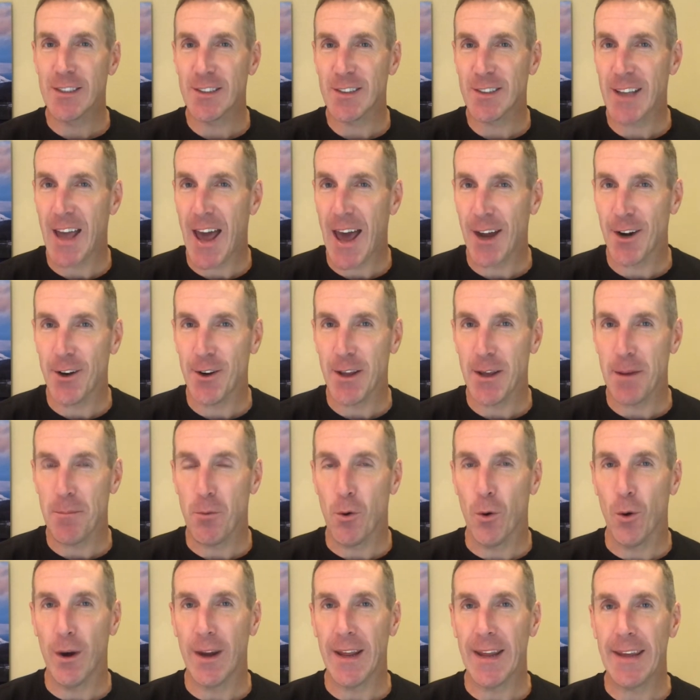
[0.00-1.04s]
Saturday
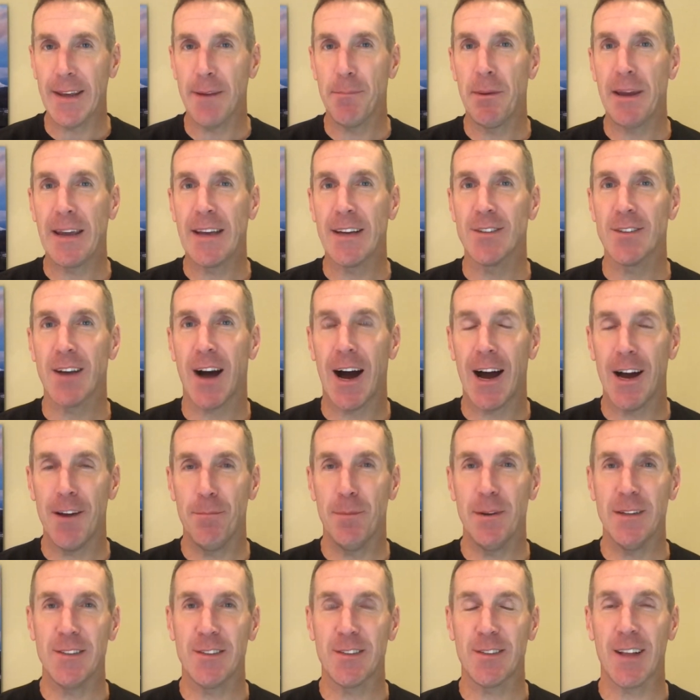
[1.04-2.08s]
morning because I've
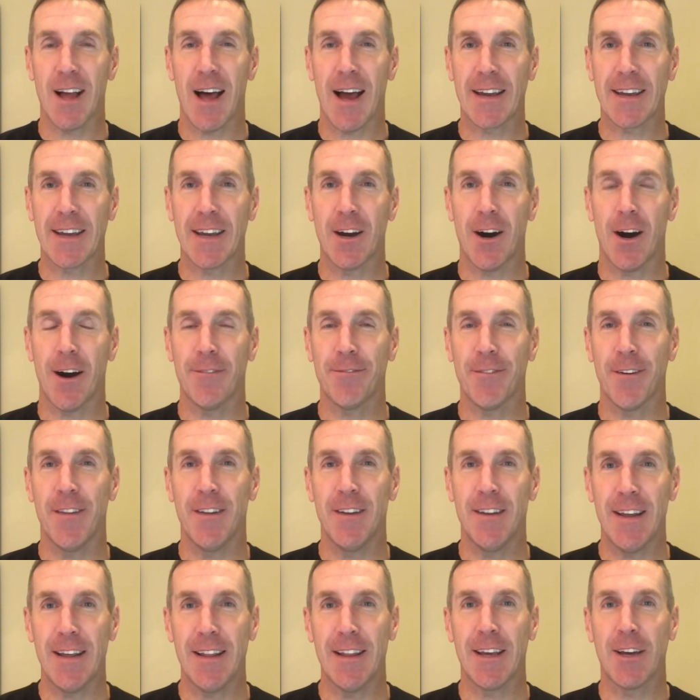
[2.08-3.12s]
been slacking off on
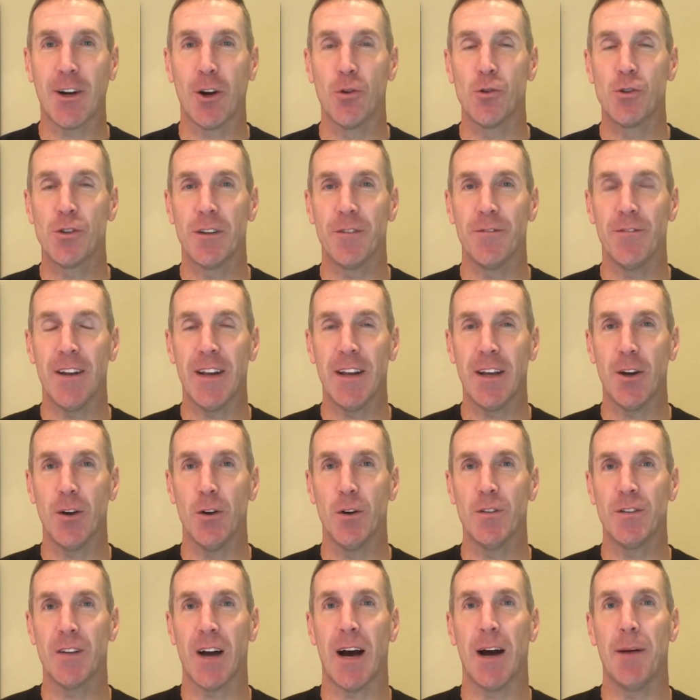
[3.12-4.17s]
the daily coaching
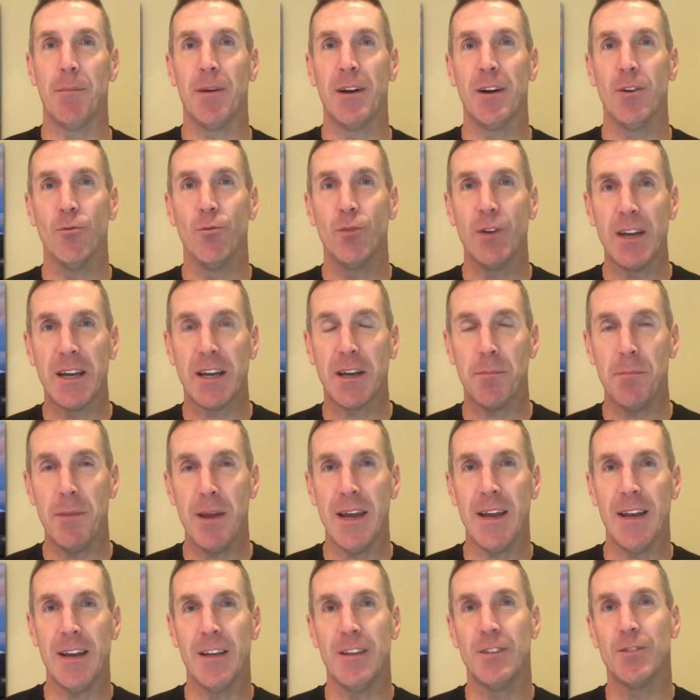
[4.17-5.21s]
videos. I'm going to
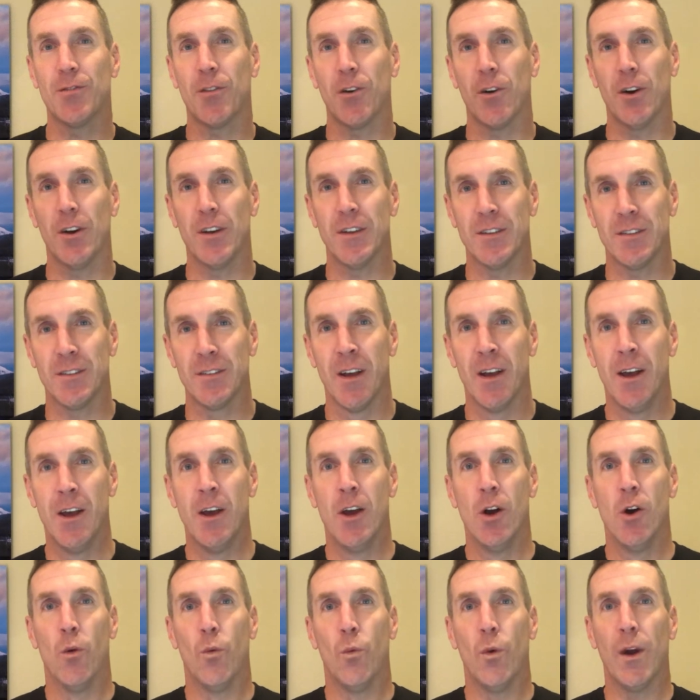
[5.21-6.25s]
recommit as far as
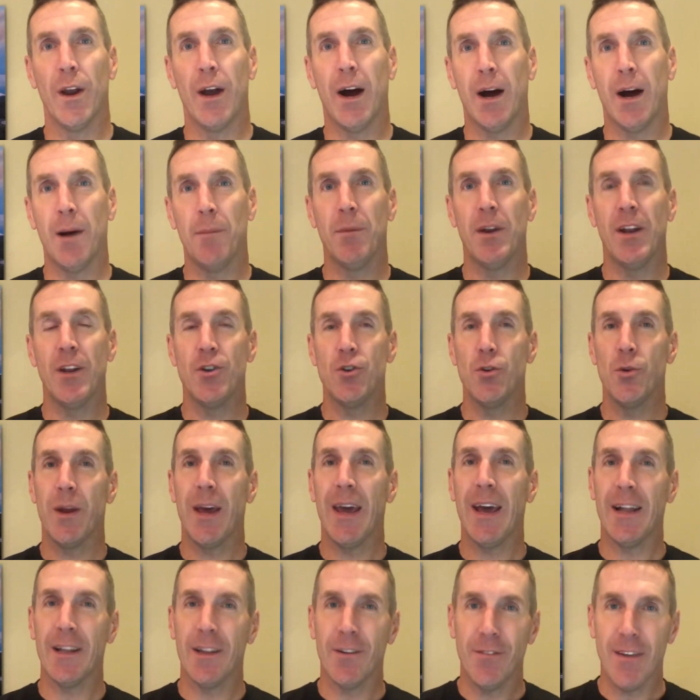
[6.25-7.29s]
what I'm gonna do to
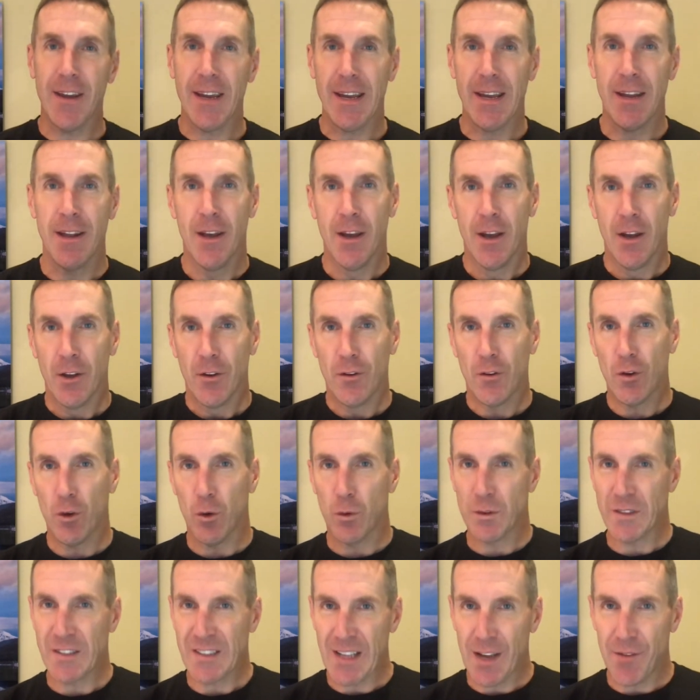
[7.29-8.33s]
elevate. So
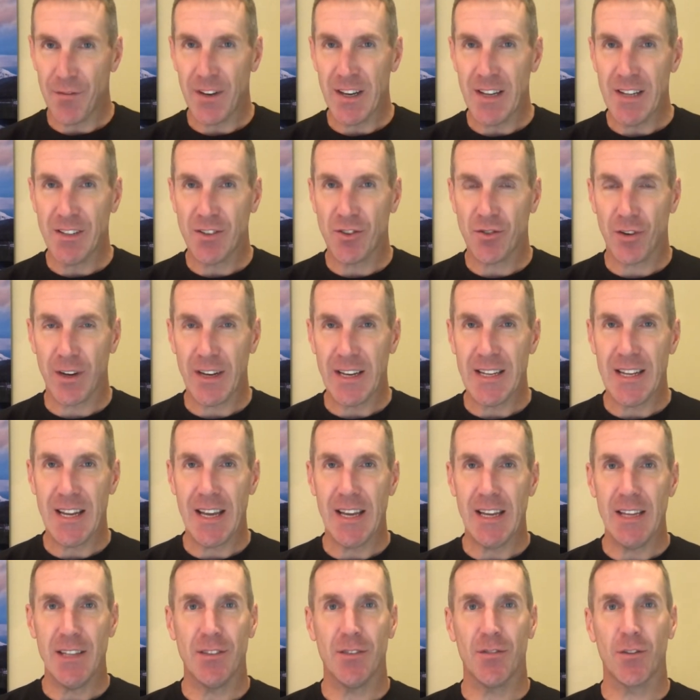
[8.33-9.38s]
70 straight
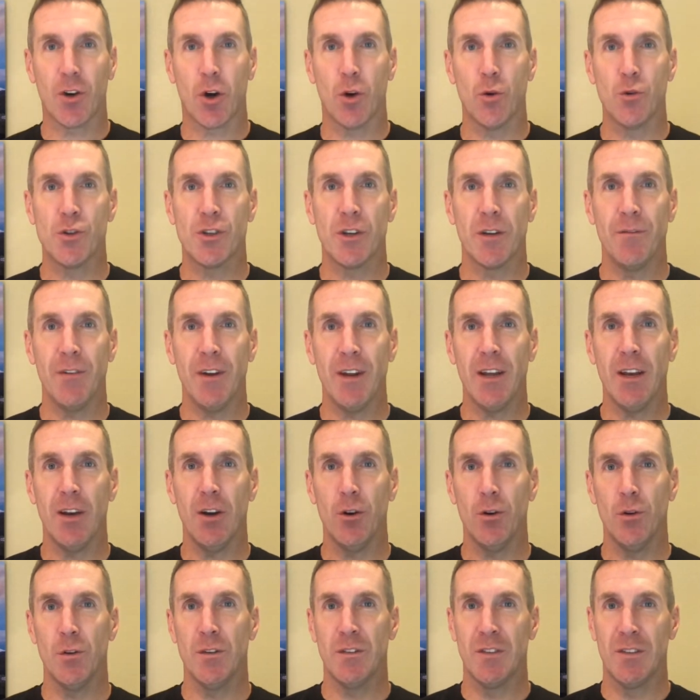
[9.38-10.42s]
days of coaching
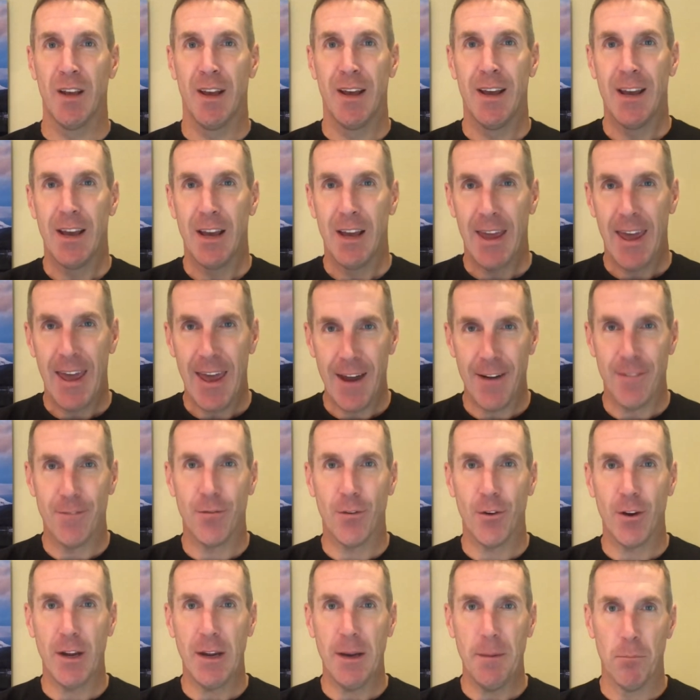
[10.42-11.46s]
videos.
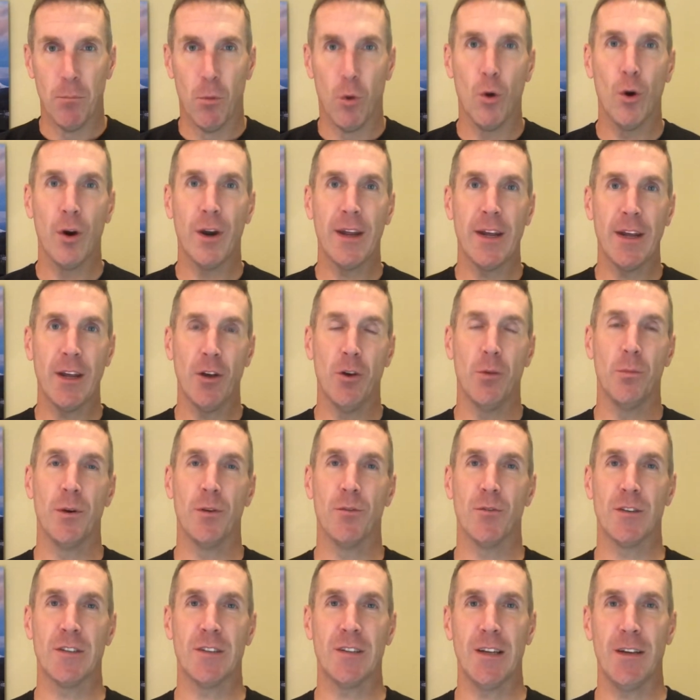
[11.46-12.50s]
Every morning you'll be
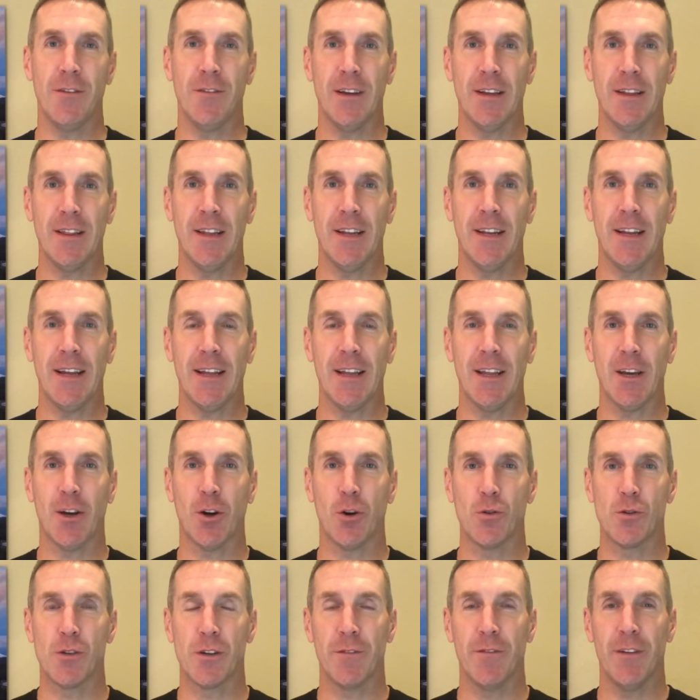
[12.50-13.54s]
receiving the daily
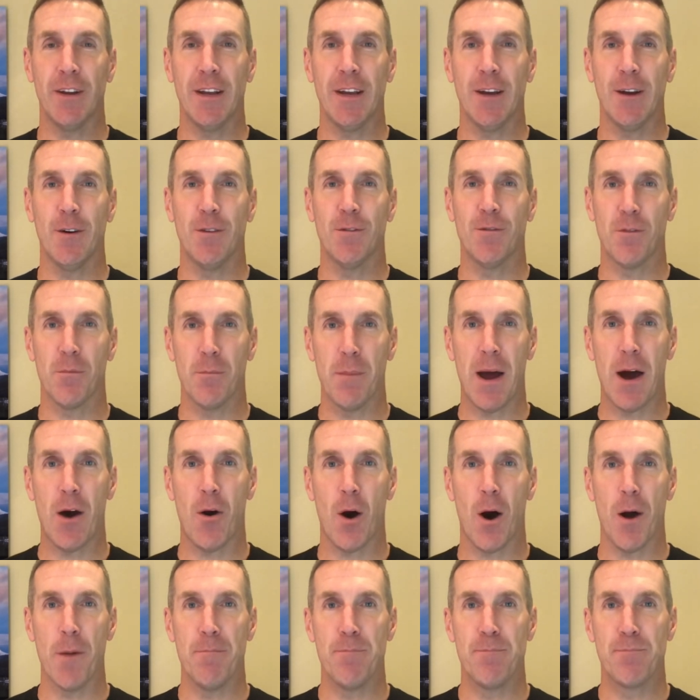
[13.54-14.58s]
coaching video from now
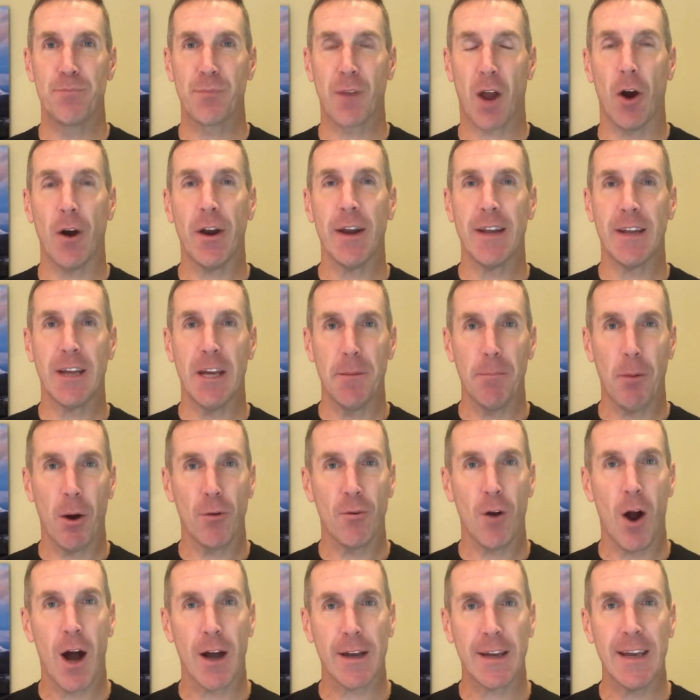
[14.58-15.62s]
on. All right, keep on
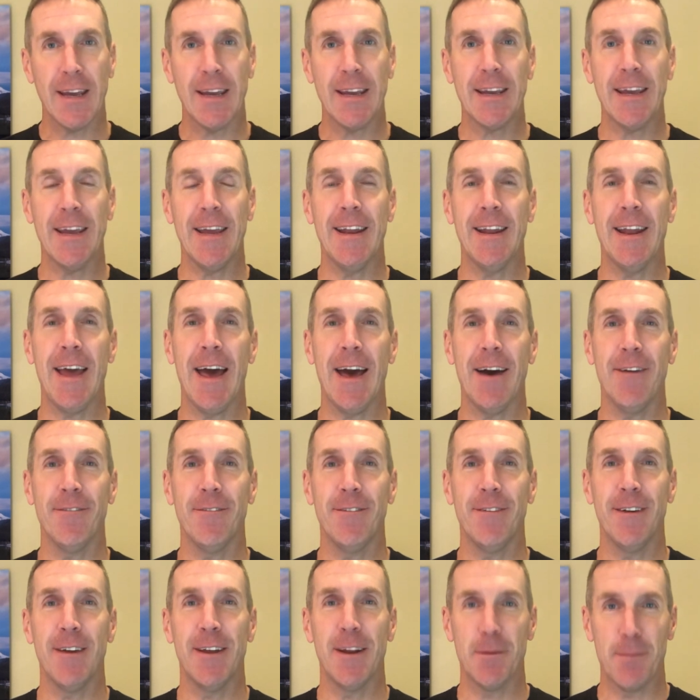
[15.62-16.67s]
rocking and
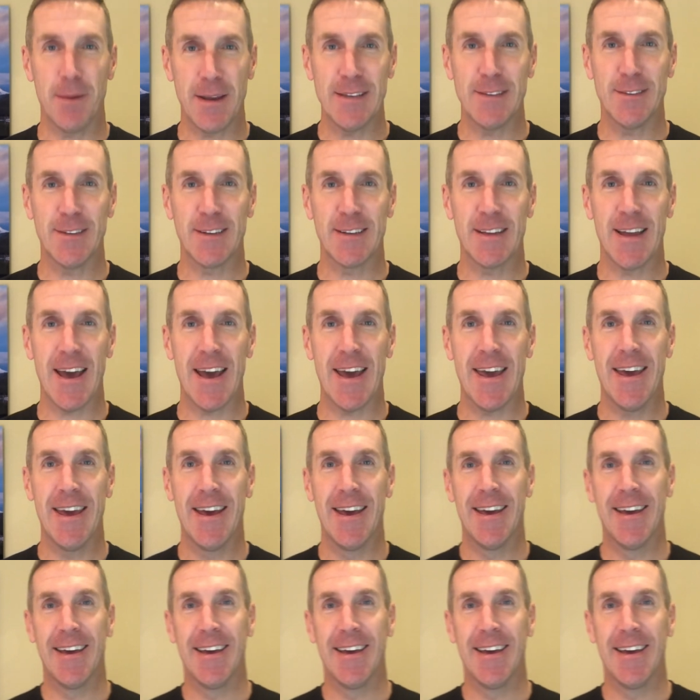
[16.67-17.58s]
have an amazing day.